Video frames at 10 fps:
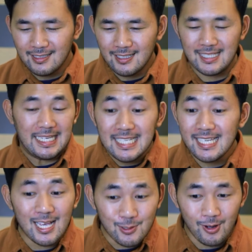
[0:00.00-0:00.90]
it's
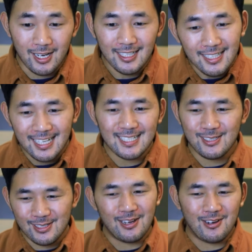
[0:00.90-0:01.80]
easy as well.
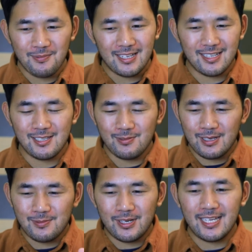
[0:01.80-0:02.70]
As you already mentioned, it's
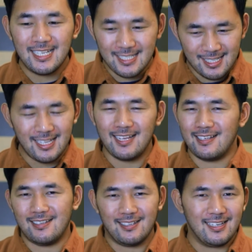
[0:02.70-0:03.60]
pretty easy.
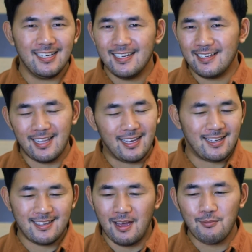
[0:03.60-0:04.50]
Then,
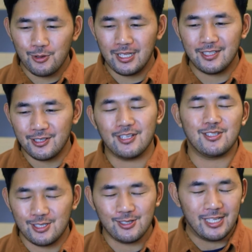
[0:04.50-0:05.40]
like, I'm really intrigued
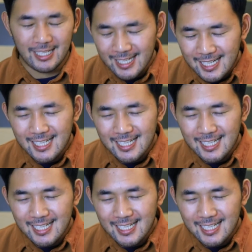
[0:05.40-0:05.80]
to do it.